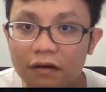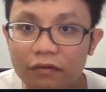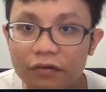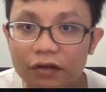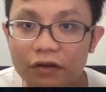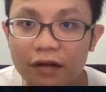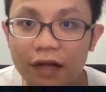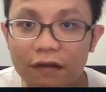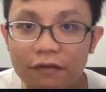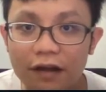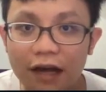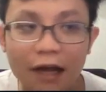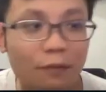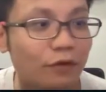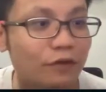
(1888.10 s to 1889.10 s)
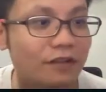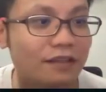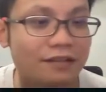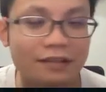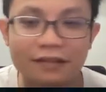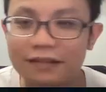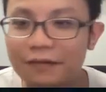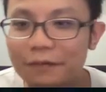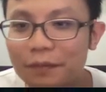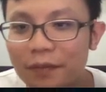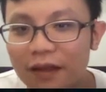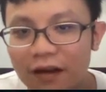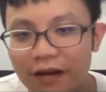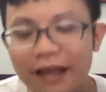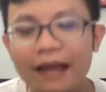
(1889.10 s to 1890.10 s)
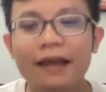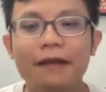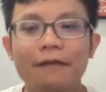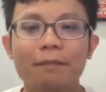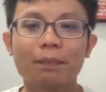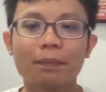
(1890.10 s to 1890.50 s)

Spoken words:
We don't have the hypothesis. Okay,